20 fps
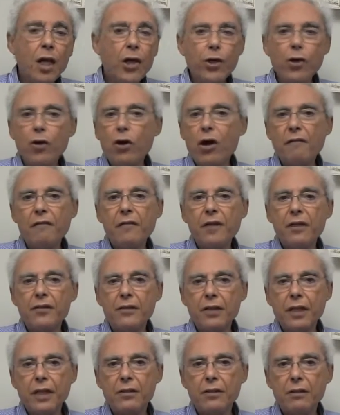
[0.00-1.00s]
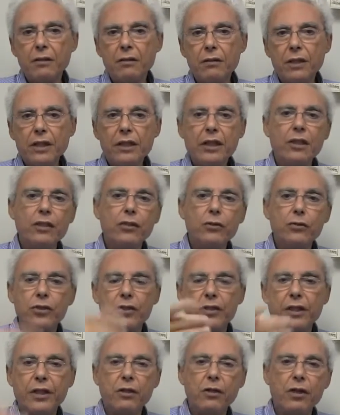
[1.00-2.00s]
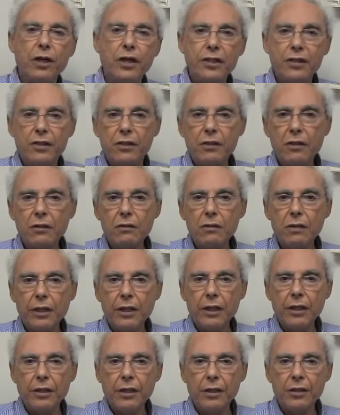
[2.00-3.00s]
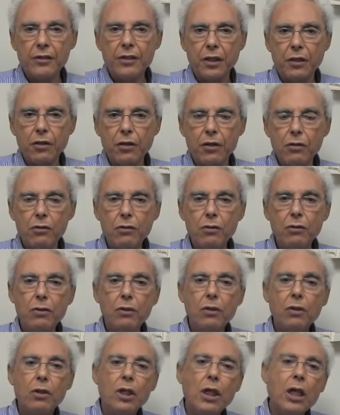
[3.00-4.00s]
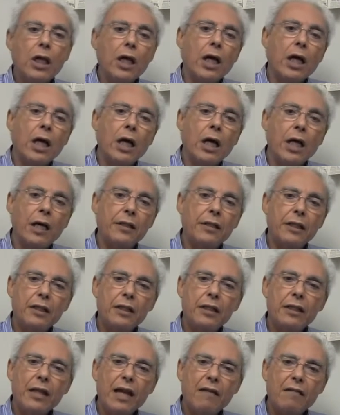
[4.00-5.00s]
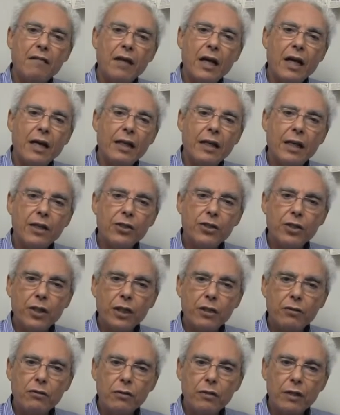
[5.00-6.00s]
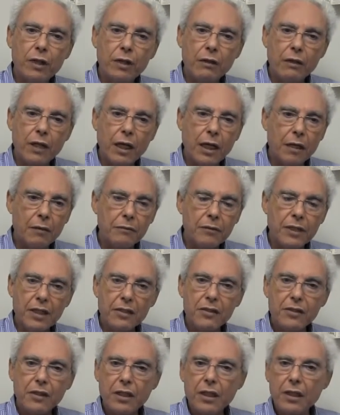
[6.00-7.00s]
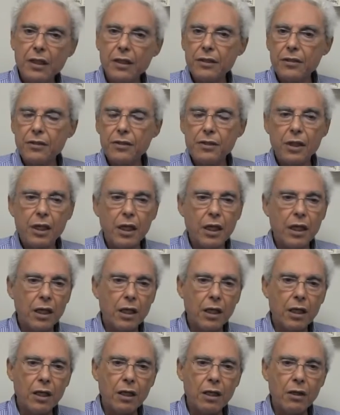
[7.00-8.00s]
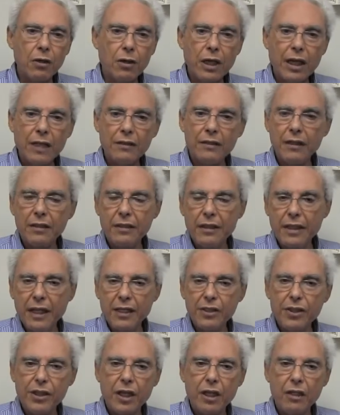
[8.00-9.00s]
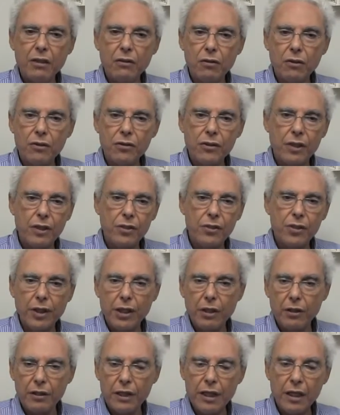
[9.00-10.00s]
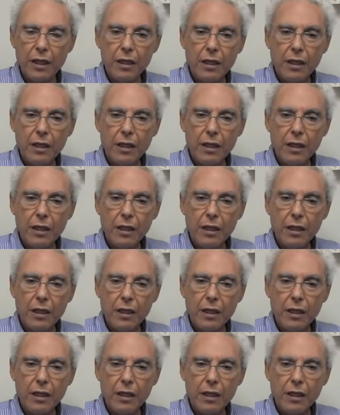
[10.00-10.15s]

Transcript: No obvious reason. They didn't use steroids years ago. They didn't have an injury to their testicles or had radiation or surgery on